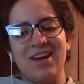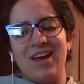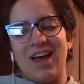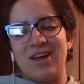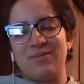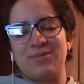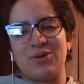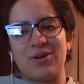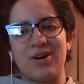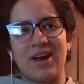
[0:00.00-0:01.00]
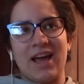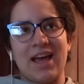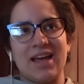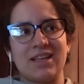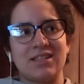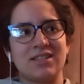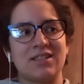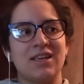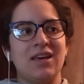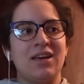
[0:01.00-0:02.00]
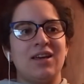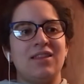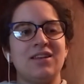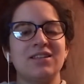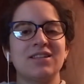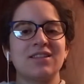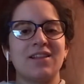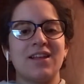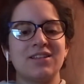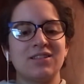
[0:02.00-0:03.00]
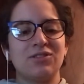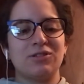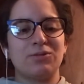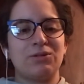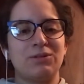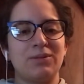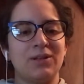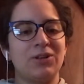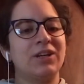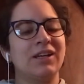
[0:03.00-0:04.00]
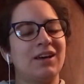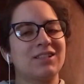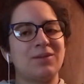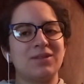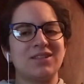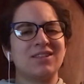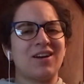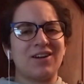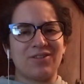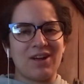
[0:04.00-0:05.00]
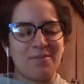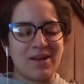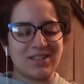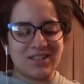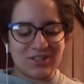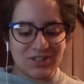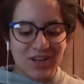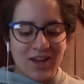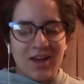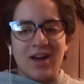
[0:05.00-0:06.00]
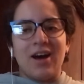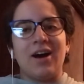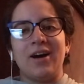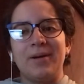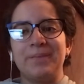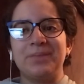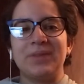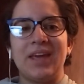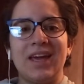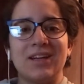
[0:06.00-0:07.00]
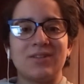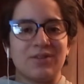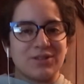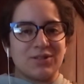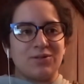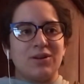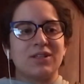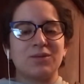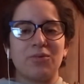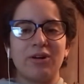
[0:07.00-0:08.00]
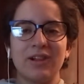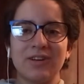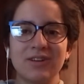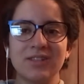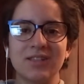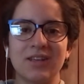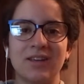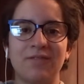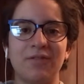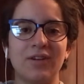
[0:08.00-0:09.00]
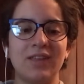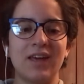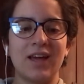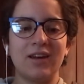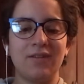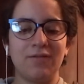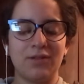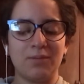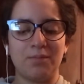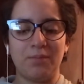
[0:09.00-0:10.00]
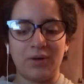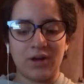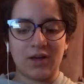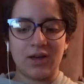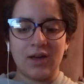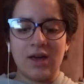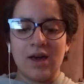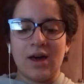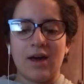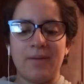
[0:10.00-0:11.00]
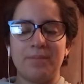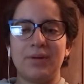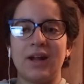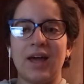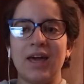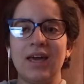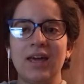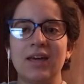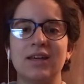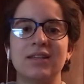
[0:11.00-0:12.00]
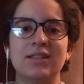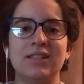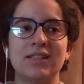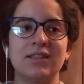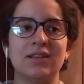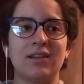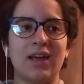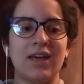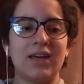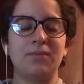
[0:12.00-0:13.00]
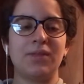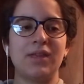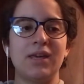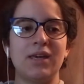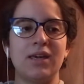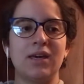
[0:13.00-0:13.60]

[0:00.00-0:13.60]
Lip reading: and more as this is the lesson you're supposed to be learning, except it's not a great message. And also spoilers for the end of the book, but I didn't like the